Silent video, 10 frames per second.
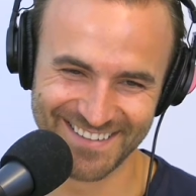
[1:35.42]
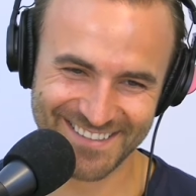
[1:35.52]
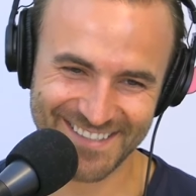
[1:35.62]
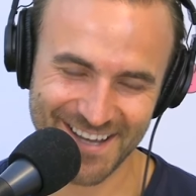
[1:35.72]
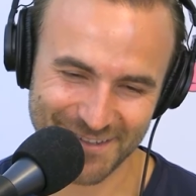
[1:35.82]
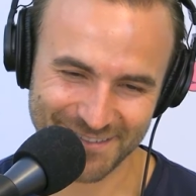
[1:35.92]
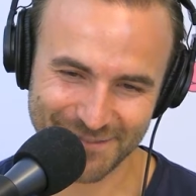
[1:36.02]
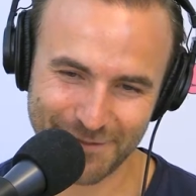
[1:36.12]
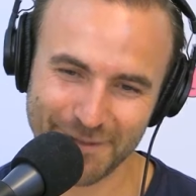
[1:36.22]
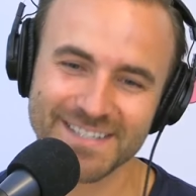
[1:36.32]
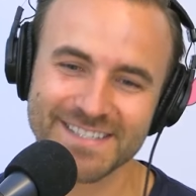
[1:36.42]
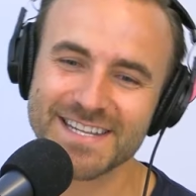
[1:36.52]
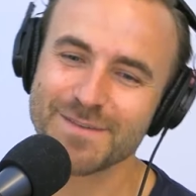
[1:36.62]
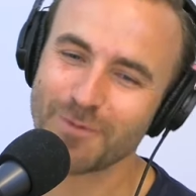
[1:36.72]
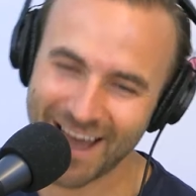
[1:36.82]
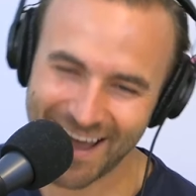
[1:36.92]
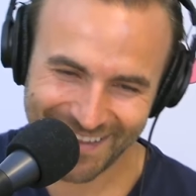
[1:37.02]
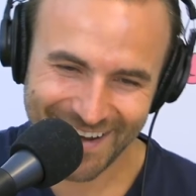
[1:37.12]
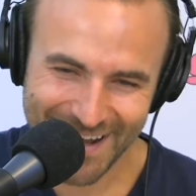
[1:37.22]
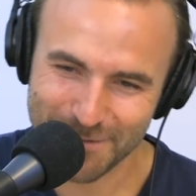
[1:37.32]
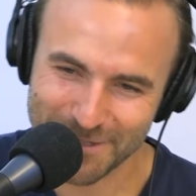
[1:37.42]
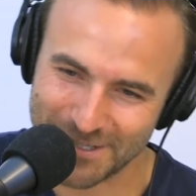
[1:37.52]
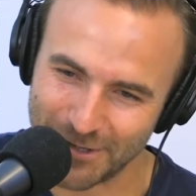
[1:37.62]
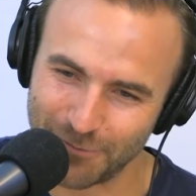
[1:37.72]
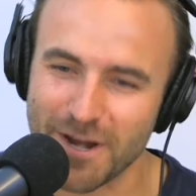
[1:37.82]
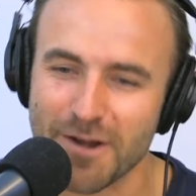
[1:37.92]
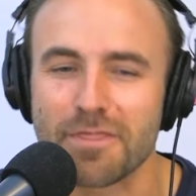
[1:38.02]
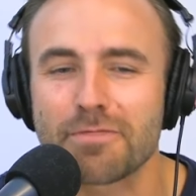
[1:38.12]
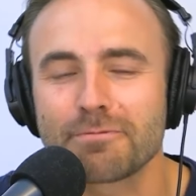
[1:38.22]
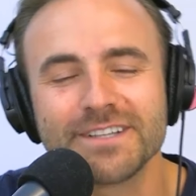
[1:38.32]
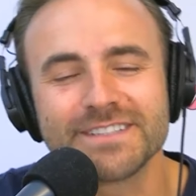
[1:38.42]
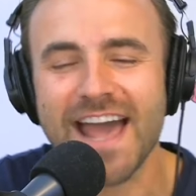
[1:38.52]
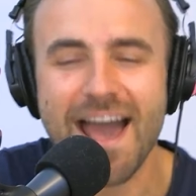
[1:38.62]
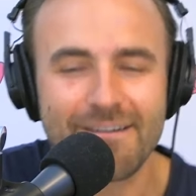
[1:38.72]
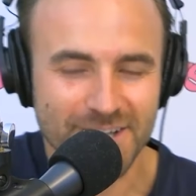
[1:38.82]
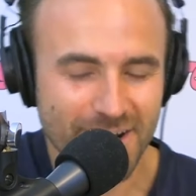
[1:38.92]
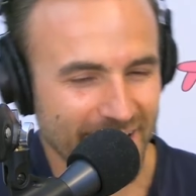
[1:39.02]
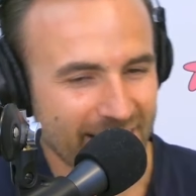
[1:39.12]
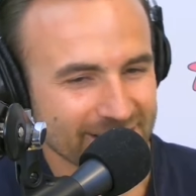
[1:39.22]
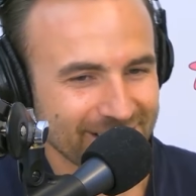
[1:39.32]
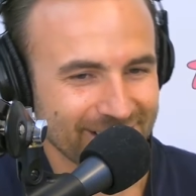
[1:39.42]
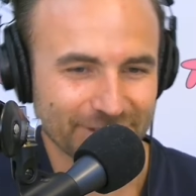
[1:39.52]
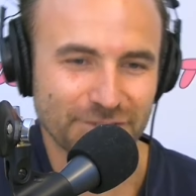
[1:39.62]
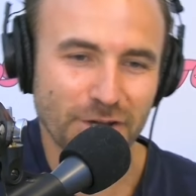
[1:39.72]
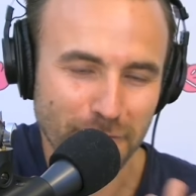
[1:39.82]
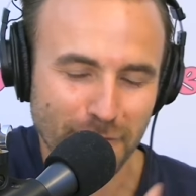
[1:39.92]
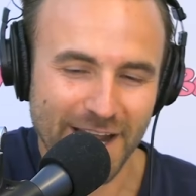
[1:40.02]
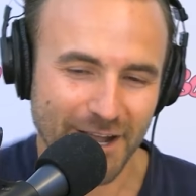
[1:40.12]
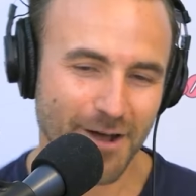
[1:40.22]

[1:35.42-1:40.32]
So, for this T Boy Hotline episode, we are thrilled to have as our guest Jo Franco.